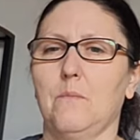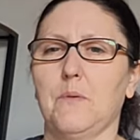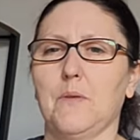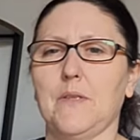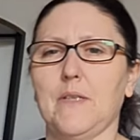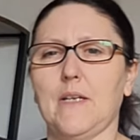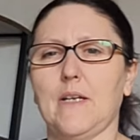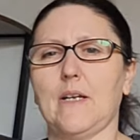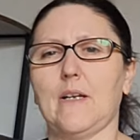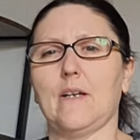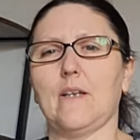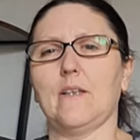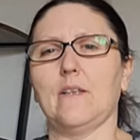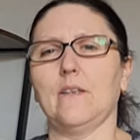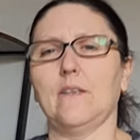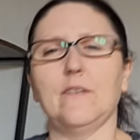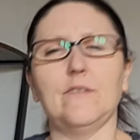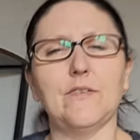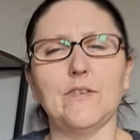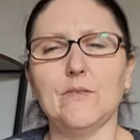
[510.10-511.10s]
But yeah,
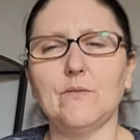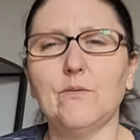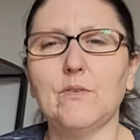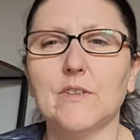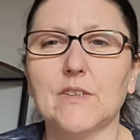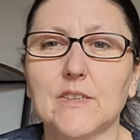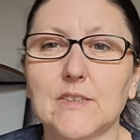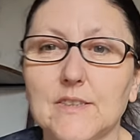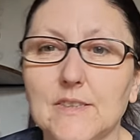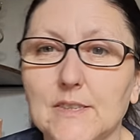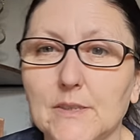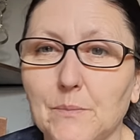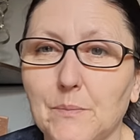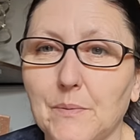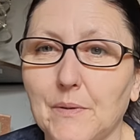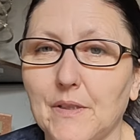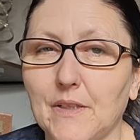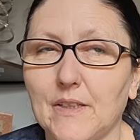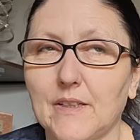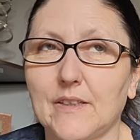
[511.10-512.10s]
living with a
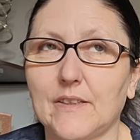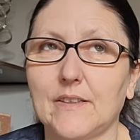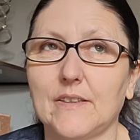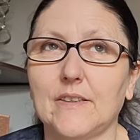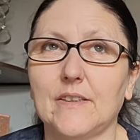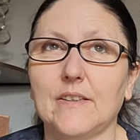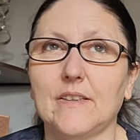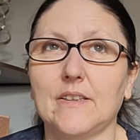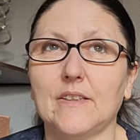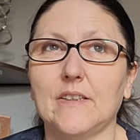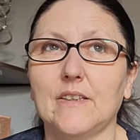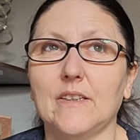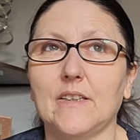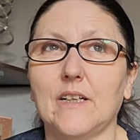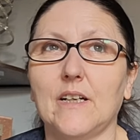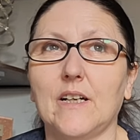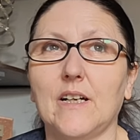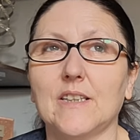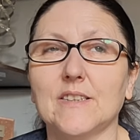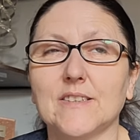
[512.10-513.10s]
disability
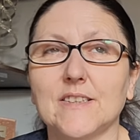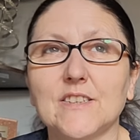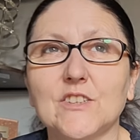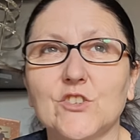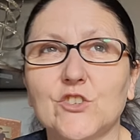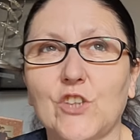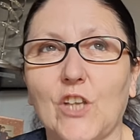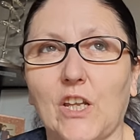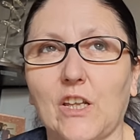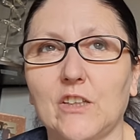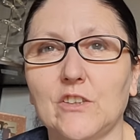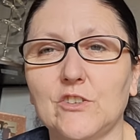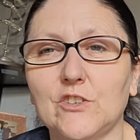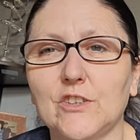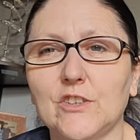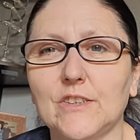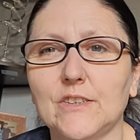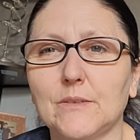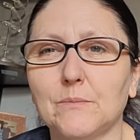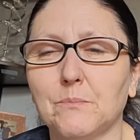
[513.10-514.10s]
has its
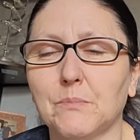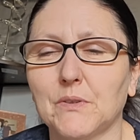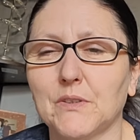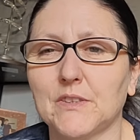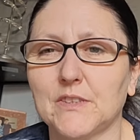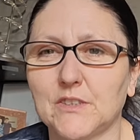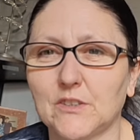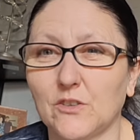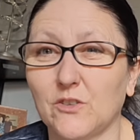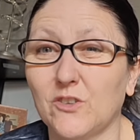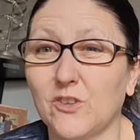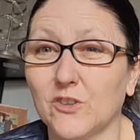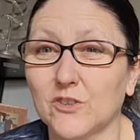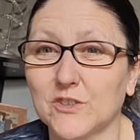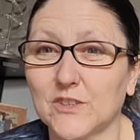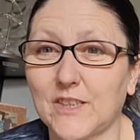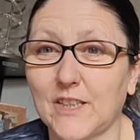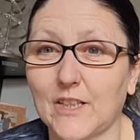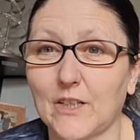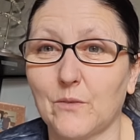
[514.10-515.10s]
challenges, but you still
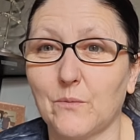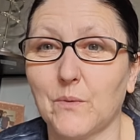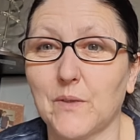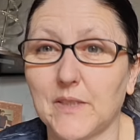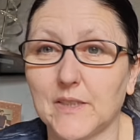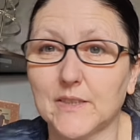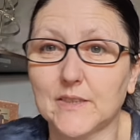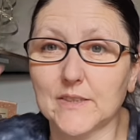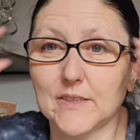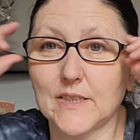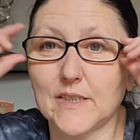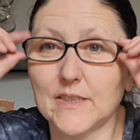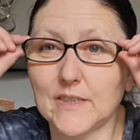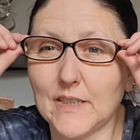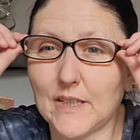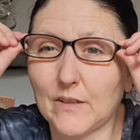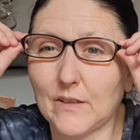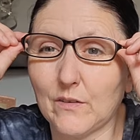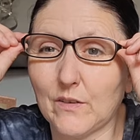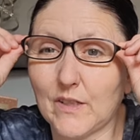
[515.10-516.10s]
got to get on with your day.
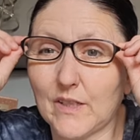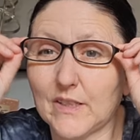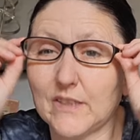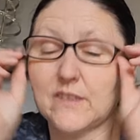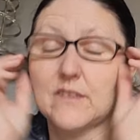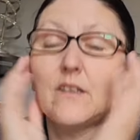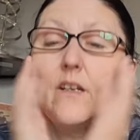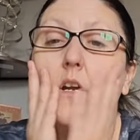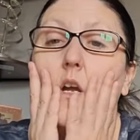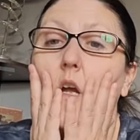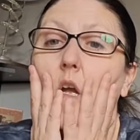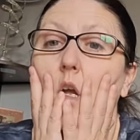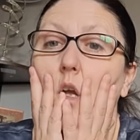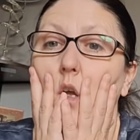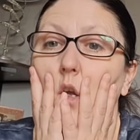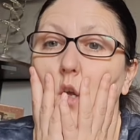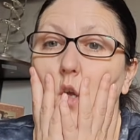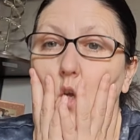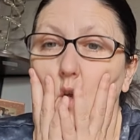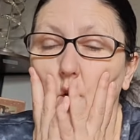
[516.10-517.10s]
Now, like,
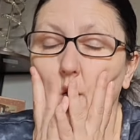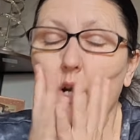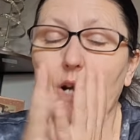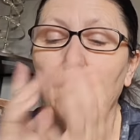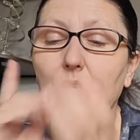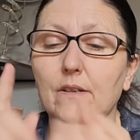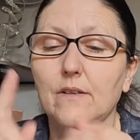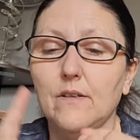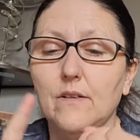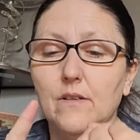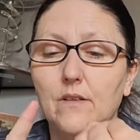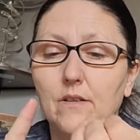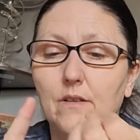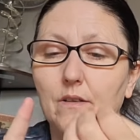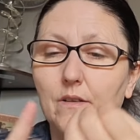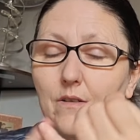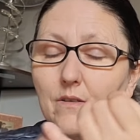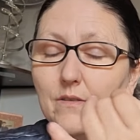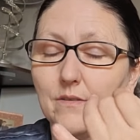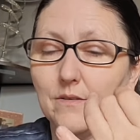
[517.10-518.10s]
I've
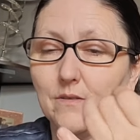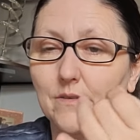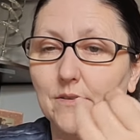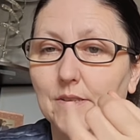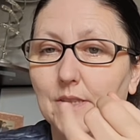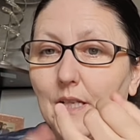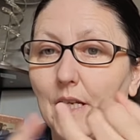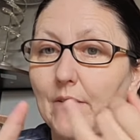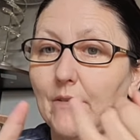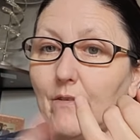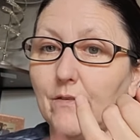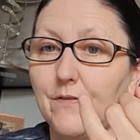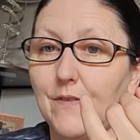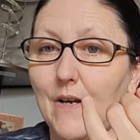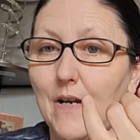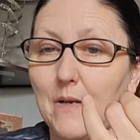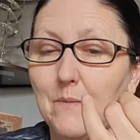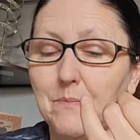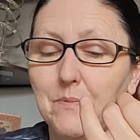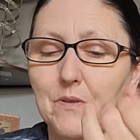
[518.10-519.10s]
got
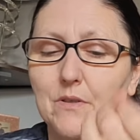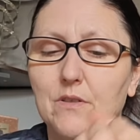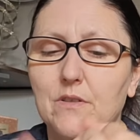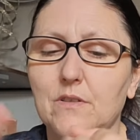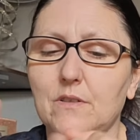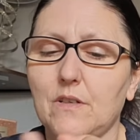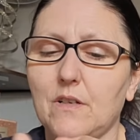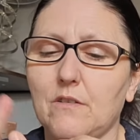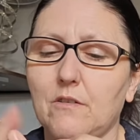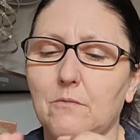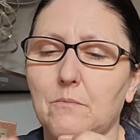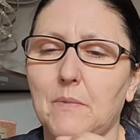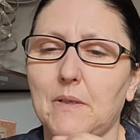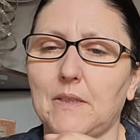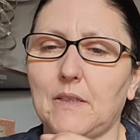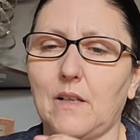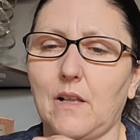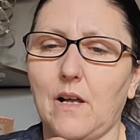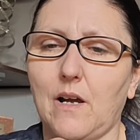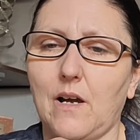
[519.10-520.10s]
fibro, I've got
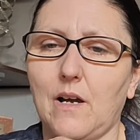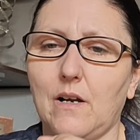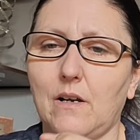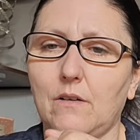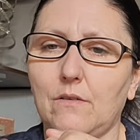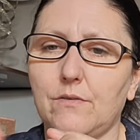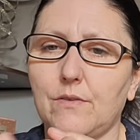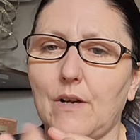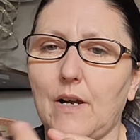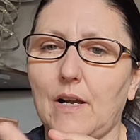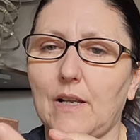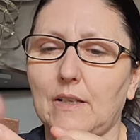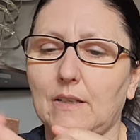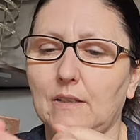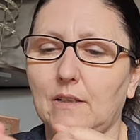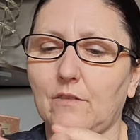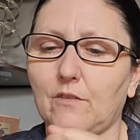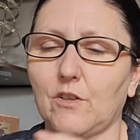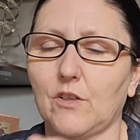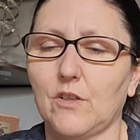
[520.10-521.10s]
mental health,
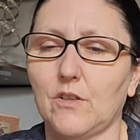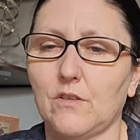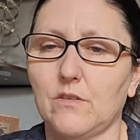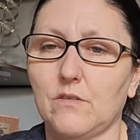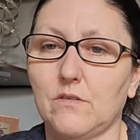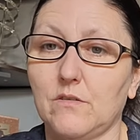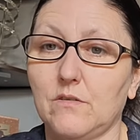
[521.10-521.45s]
and I've got